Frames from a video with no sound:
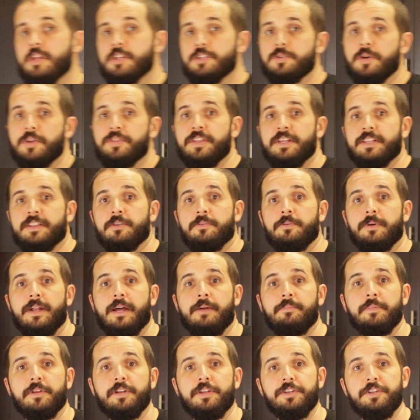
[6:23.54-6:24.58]
So I think that what
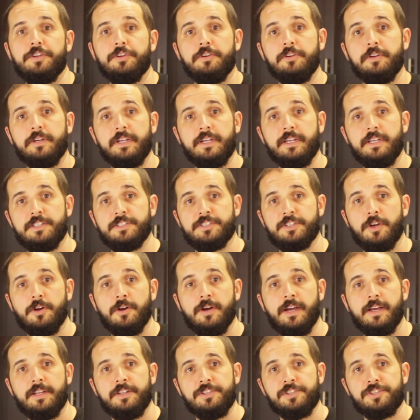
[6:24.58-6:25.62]
I'm gonna do is go
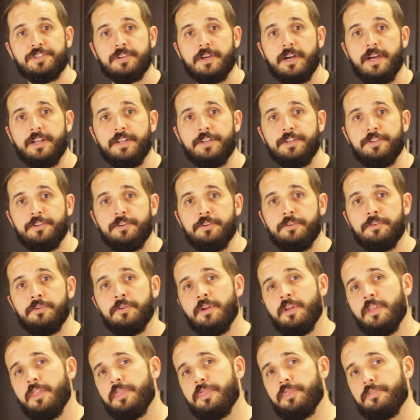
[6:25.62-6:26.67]
ahead and try to do
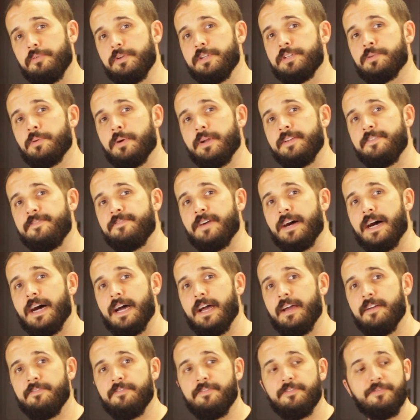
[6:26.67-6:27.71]

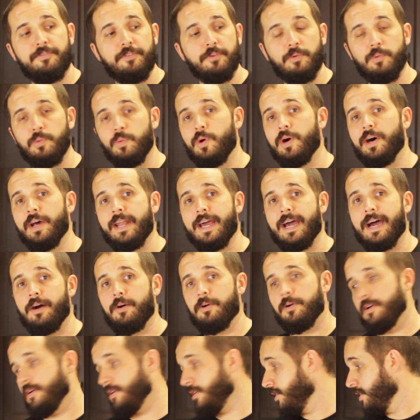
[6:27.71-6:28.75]
325 for 1
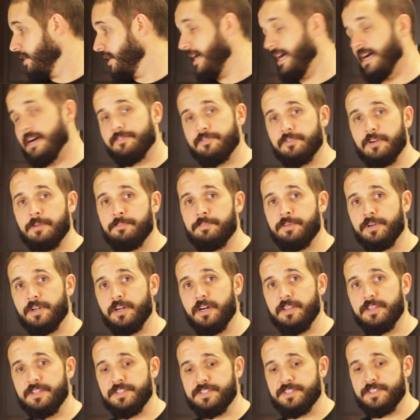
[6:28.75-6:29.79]
hour after I put
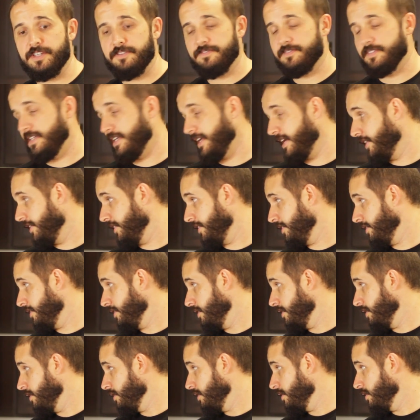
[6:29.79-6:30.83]
all this stuff together.
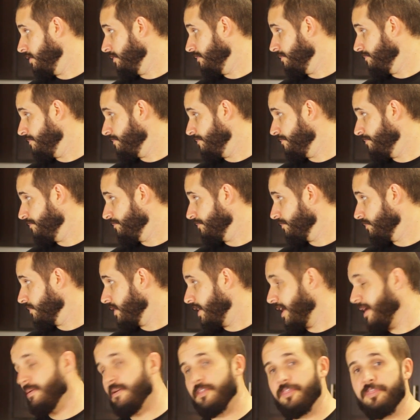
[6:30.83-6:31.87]

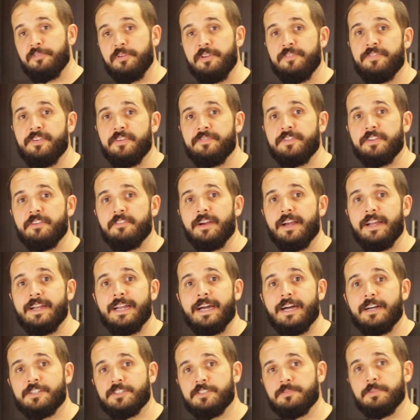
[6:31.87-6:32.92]
I'm at 350 right
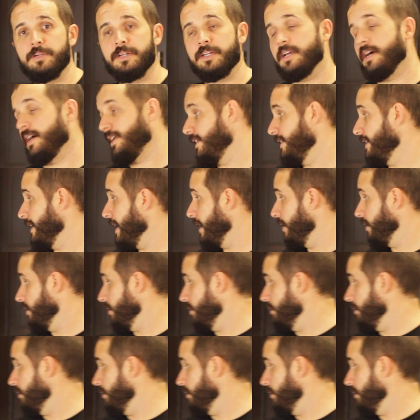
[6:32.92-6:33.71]
now, so I'm gonna cut it down a